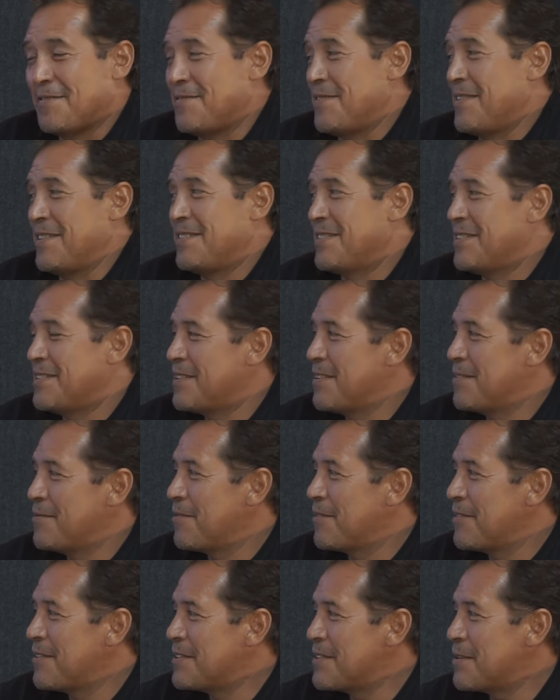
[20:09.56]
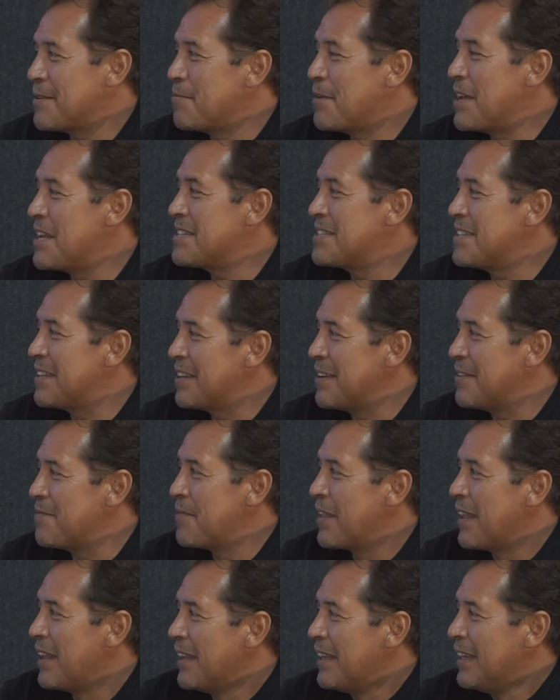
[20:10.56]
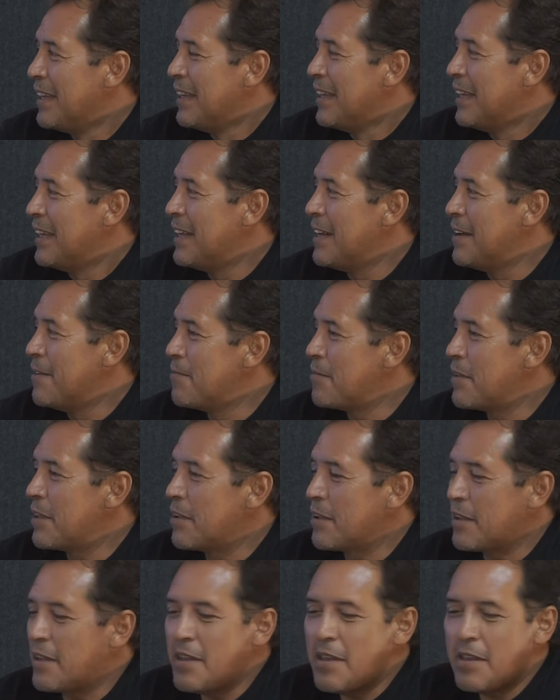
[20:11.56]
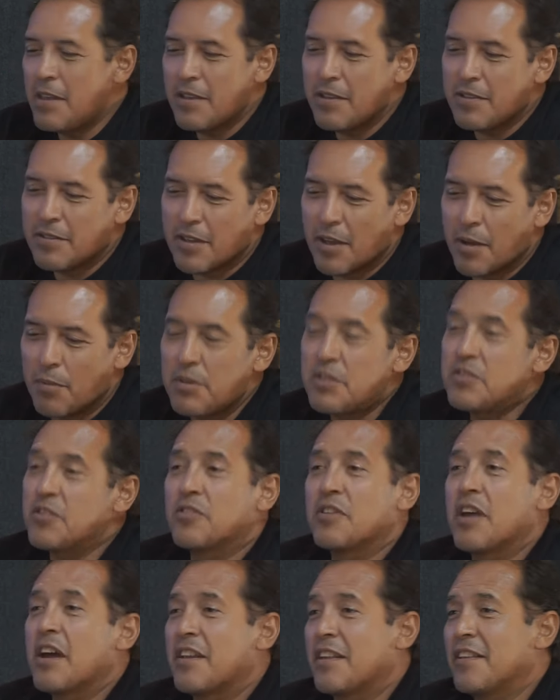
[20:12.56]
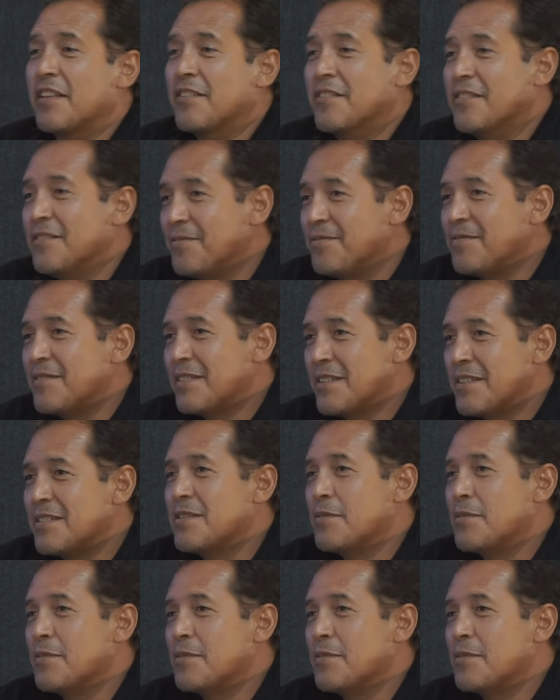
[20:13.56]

it's amazing, and he is a visionary. You know? He's a